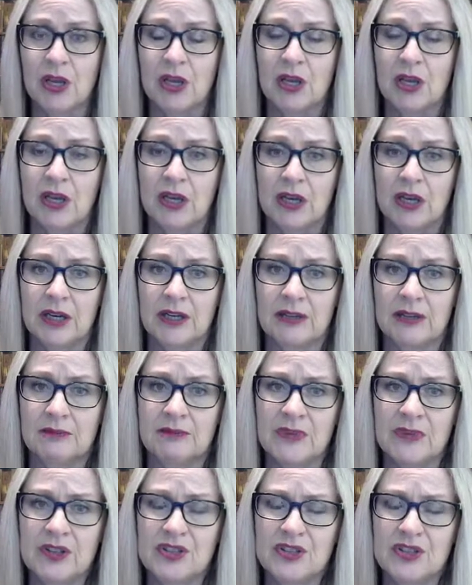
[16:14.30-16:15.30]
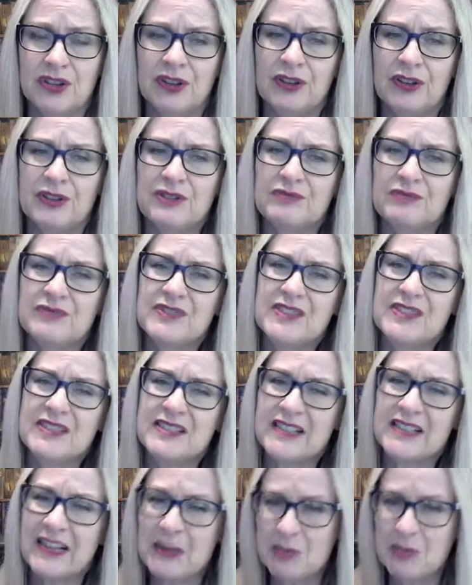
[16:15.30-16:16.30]
So
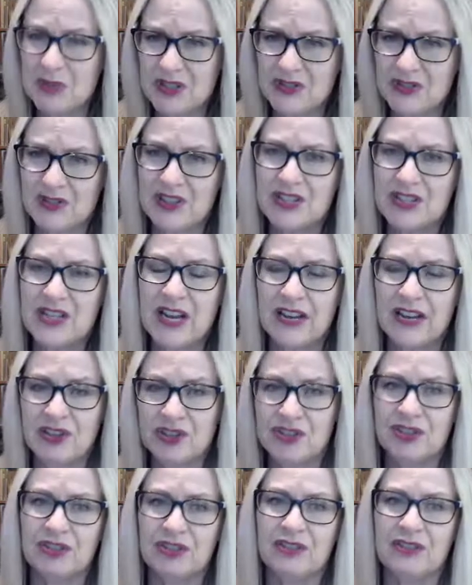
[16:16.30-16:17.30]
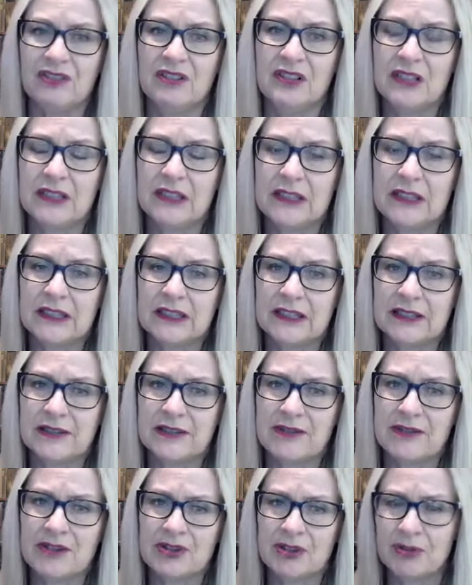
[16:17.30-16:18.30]
statements of intention
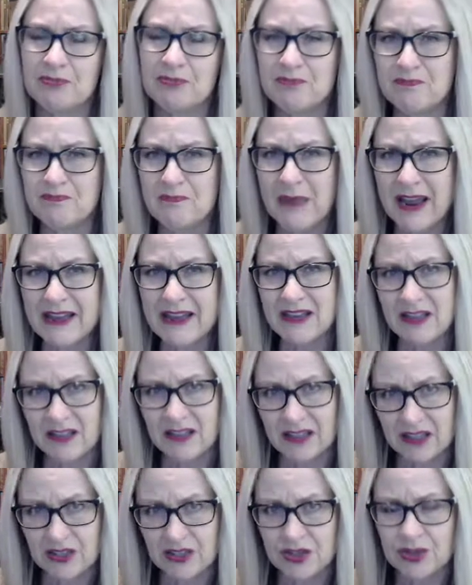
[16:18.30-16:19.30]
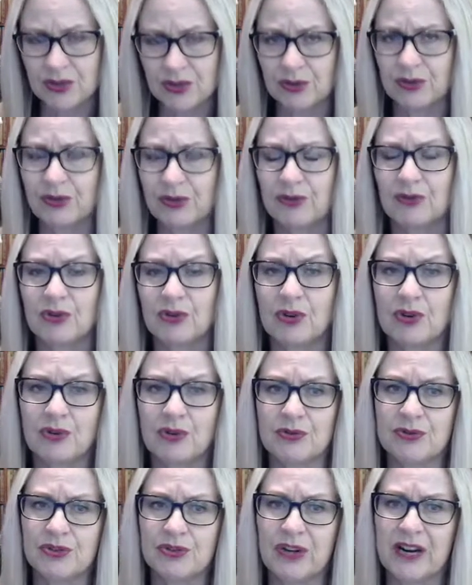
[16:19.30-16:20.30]
that don't make it into the
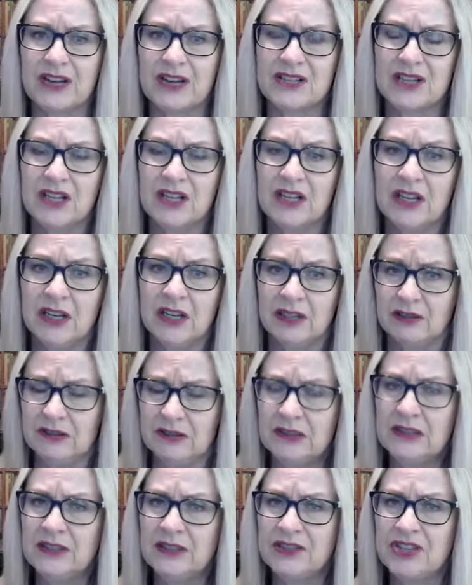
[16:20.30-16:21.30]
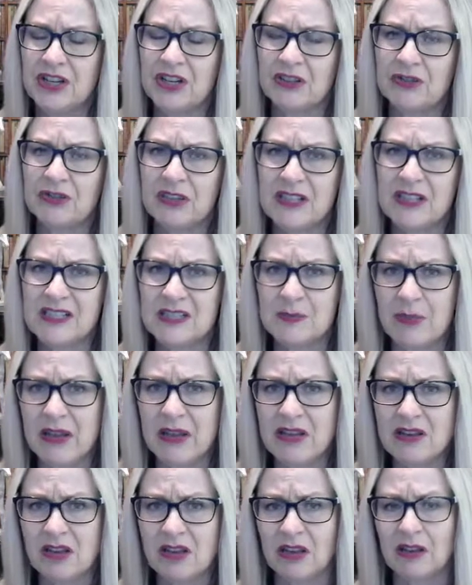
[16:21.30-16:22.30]
contract, generally
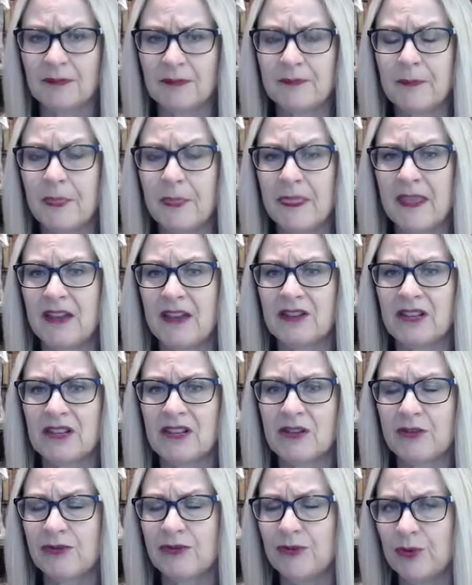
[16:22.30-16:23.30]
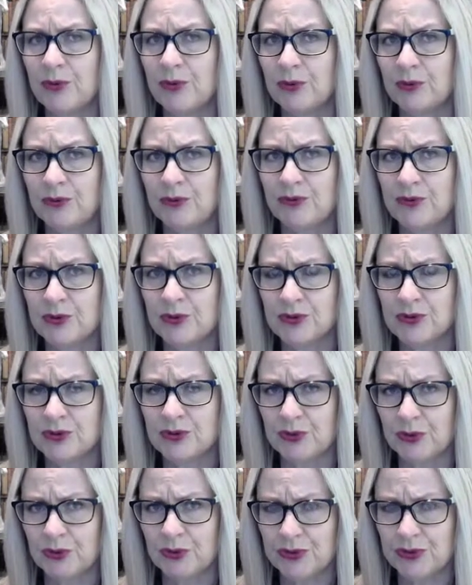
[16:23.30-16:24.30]
speaking, they're neither false
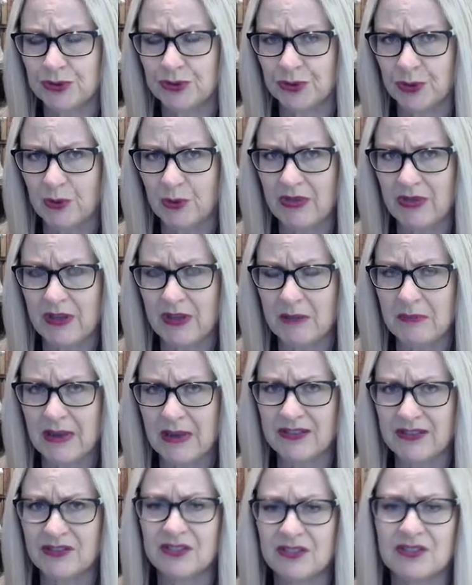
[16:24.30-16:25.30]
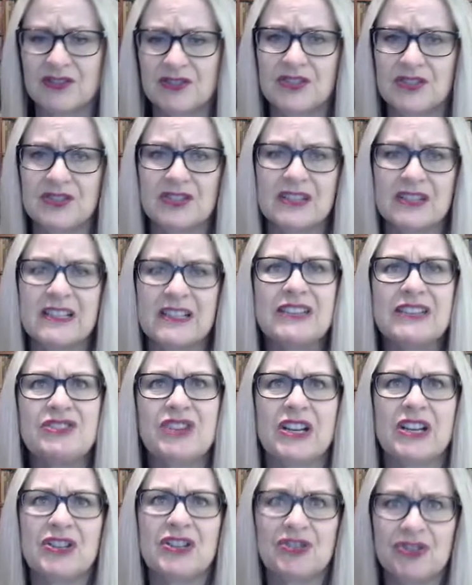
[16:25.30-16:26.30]
nor true when they're made. There's just an
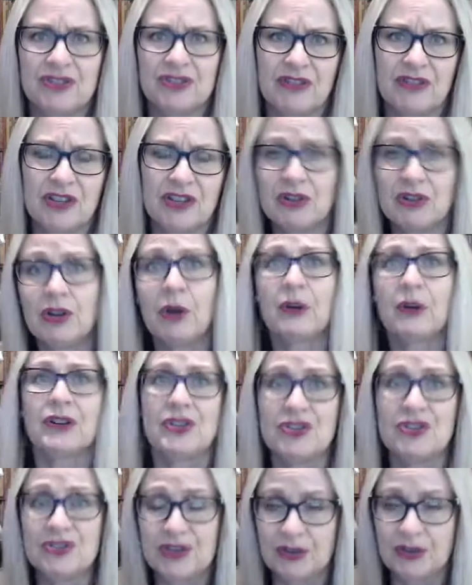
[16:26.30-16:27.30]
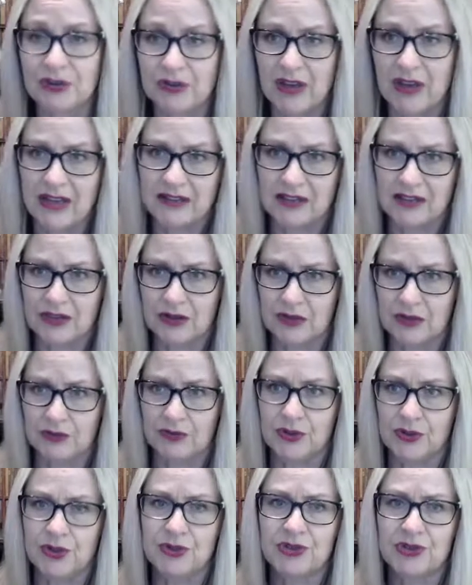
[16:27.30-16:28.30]
intention that you're going to do that in the
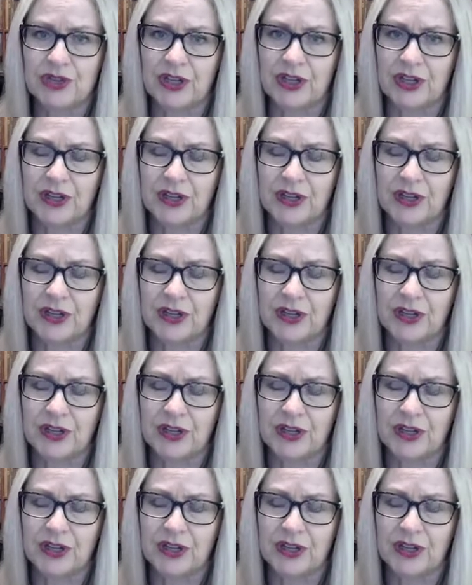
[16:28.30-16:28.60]
future.